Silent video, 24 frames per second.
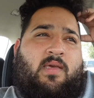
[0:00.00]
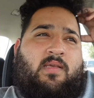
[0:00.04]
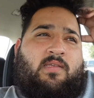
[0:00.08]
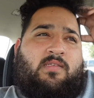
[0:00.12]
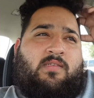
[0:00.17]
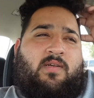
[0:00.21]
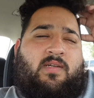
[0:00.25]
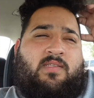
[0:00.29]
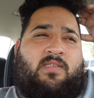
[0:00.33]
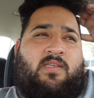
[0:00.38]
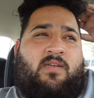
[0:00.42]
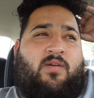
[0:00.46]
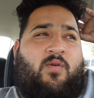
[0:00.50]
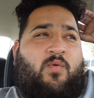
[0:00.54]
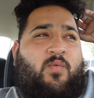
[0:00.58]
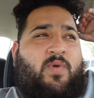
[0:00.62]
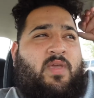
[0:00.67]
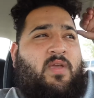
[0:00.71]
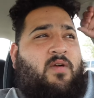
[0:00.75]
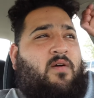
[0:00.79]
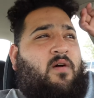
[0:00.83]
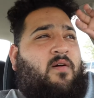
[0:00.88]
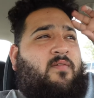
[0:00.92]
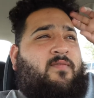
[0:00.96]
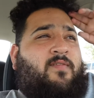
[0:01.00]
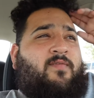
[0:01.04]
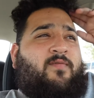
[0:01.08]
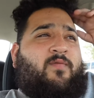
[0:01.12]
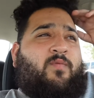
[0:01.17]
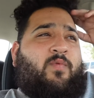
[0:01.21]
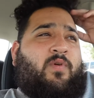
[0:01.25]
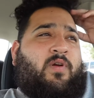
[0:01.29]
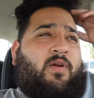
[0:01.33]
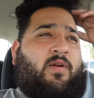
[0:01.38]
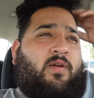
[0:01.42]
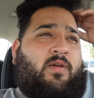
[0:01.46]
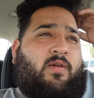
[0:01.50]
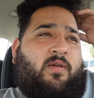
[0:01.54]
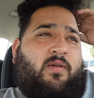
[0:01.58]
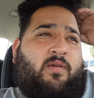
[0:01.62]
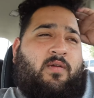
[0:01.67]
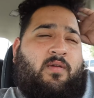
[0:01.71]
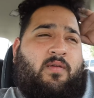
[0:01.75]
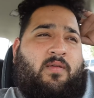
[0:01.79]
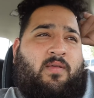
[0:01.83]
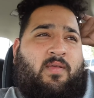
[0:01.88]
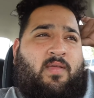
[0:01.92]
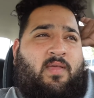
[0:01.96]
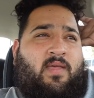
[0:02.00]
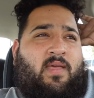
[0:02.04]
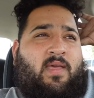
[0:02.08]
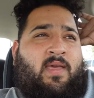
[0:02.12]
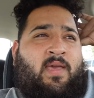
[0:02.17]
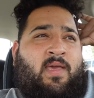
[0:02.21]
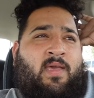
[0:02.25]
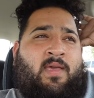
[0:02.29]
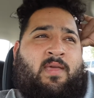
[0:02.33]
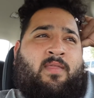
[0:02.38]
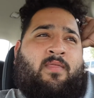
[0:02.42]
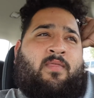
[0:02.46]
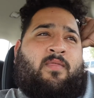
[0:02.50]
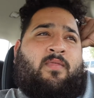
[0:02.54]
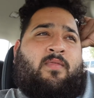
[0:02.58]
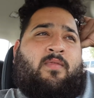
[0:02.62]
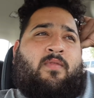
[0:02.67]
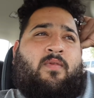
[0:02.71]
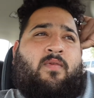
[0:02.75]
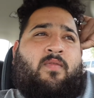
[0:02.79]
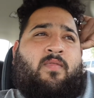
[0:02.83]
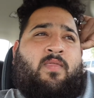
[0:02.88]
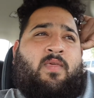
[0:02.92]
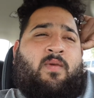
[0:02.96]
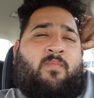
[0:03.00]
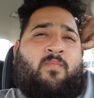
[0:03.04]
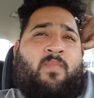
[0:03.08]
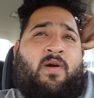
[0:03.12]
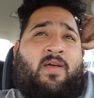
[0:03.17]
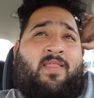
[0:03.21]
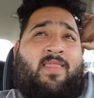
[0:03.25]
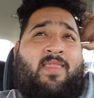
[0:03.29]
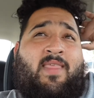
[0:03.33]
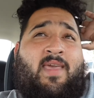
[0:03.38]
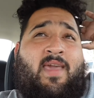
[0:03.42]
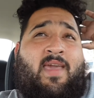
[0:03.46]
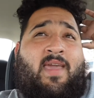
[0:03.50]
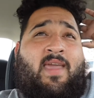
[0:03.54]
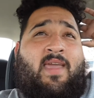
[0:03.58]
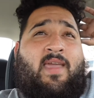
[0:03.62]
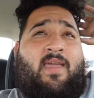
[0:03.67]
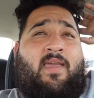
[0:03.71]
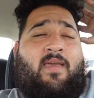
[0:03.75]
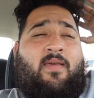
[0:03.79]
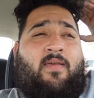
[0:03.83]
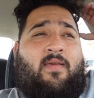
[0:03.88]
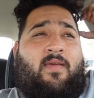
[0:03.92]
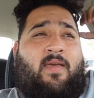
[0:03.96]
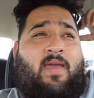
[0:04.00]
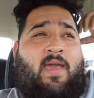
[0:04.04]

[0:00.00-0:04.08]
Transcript: So I took a week off of work, and the Monday